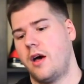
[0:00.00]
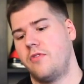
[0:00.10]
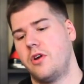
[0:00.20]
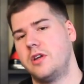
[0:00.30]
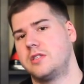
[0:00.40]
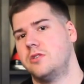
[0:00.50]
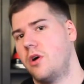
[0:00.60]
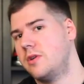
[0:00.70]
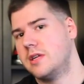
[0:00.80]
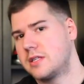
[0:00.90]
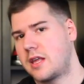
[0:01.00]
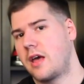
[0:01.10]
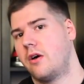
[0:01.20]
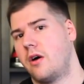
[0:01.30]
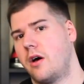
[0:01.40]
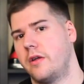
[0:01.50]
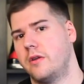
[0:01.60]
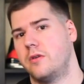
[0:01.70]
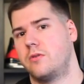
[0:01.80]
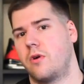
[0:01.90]
there is no discount
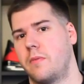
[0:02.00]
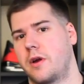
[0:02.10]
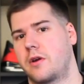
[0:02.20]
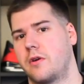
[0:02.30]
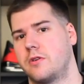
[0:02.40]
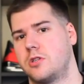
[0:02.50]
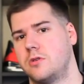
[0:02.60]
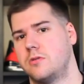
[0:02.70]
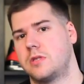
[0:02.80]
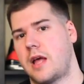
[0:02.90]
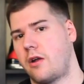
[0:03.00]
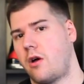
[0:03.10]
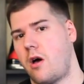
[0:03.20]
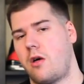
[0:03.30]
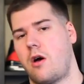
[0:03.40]
on Doernbecher shoes at all.